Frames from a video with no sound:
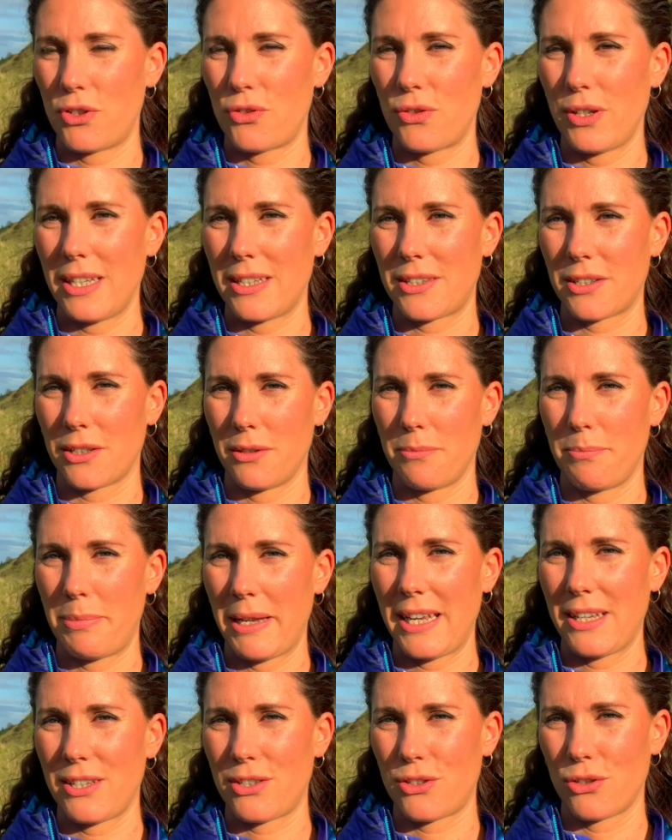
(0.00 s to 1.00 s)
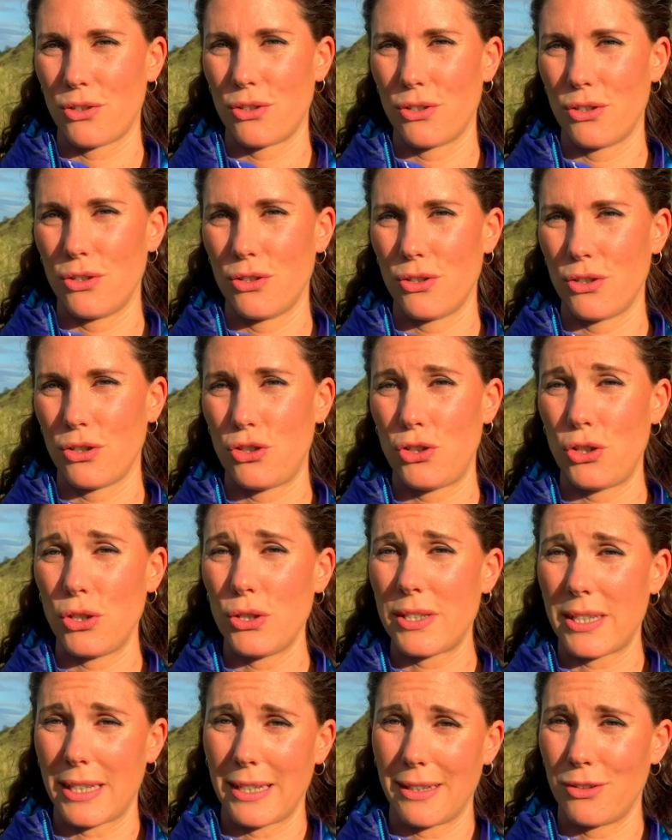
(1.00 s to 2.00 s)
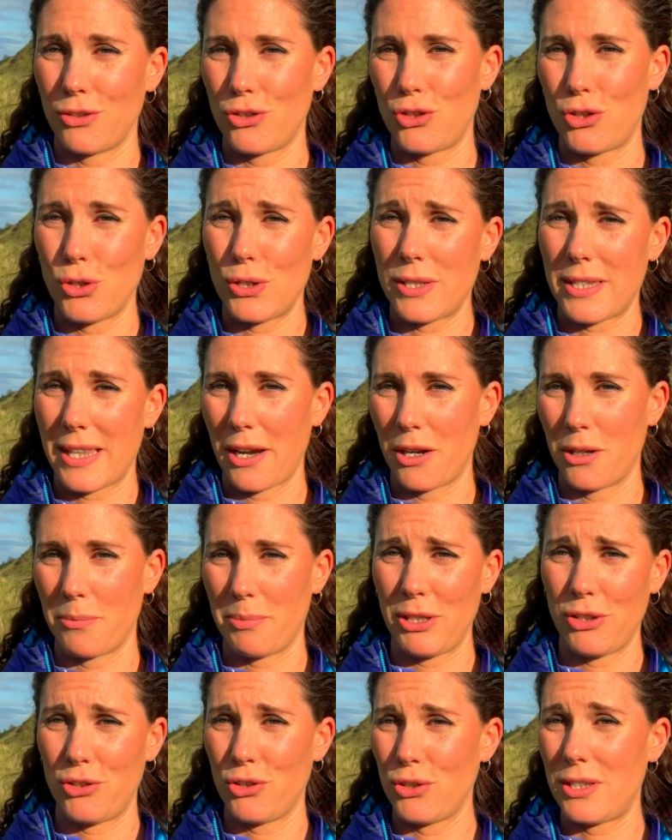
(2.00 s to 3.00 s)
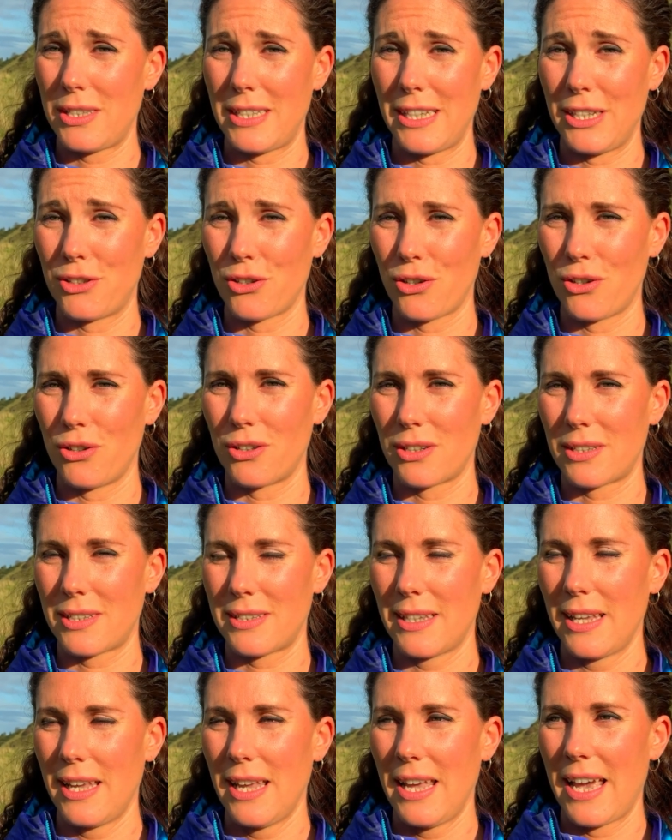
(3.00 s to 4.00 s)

retreats are based on juicing, juice therapy, juice detox,